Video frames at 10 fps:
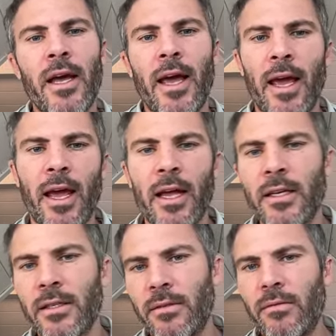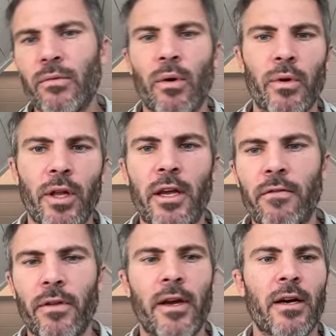And what we're looking
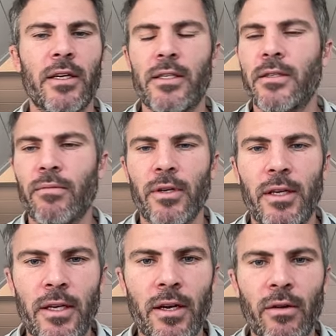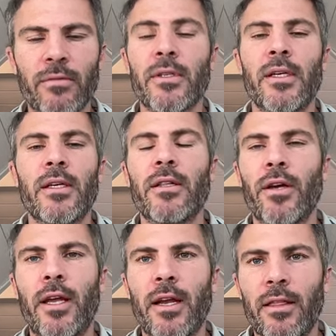for there is really,
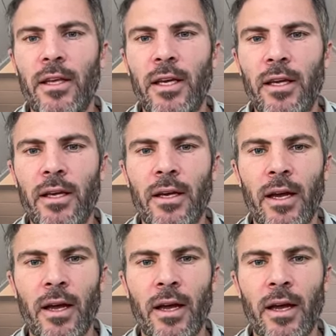looking at the